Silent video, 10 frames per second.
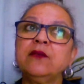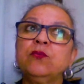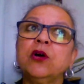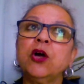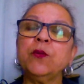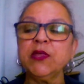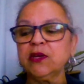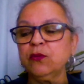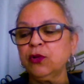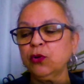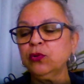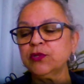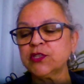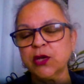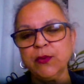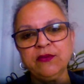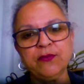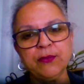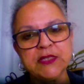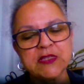we're hoping that it will also
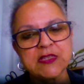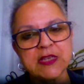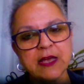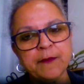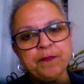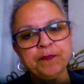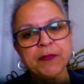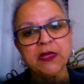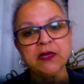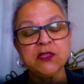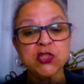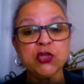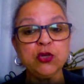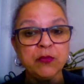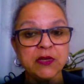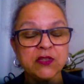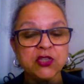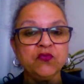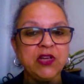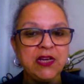influence consumers
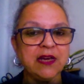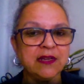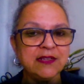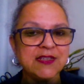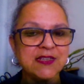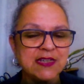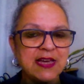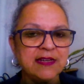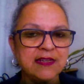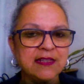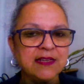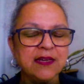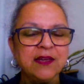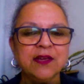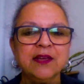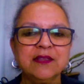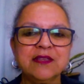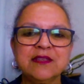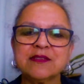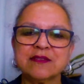to really understand that
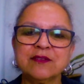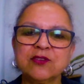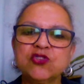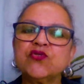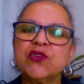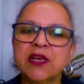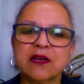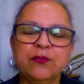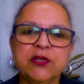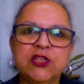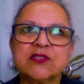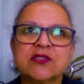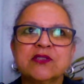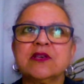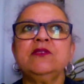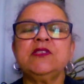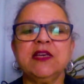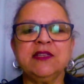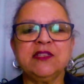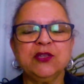this drink which is
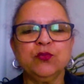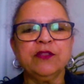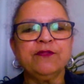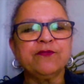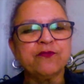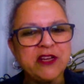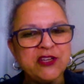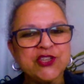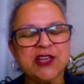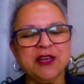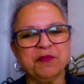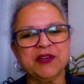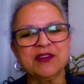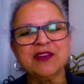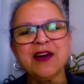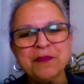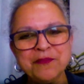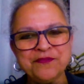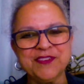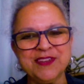associated with friendship and
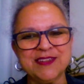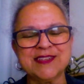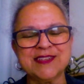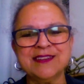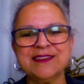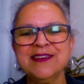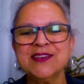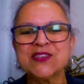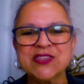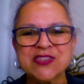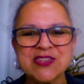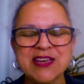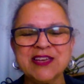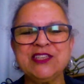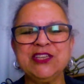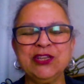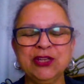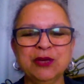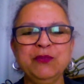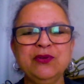comfort and society and
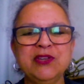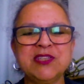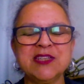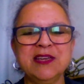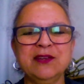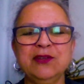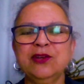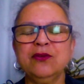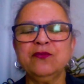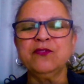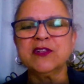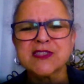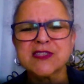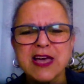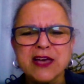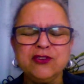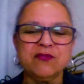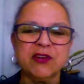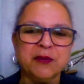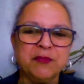community. You know, you feel sad, you
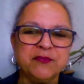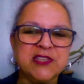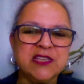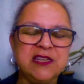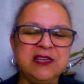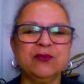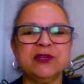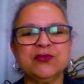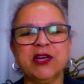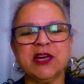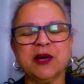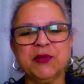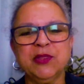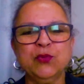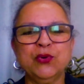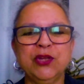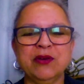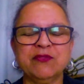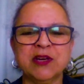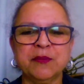have a cup of tea, you want to wake up in the morning, you
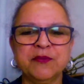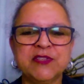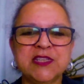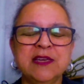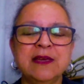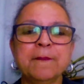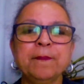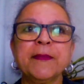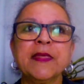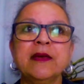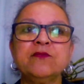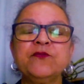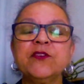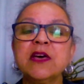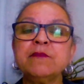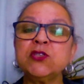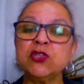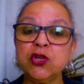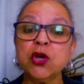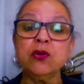have a cup of tea. For them to
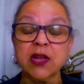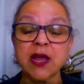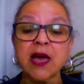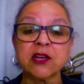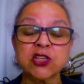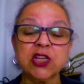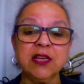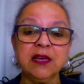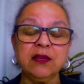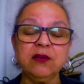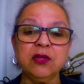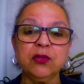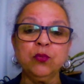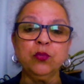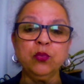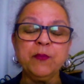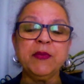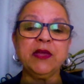know that actually, you know, the women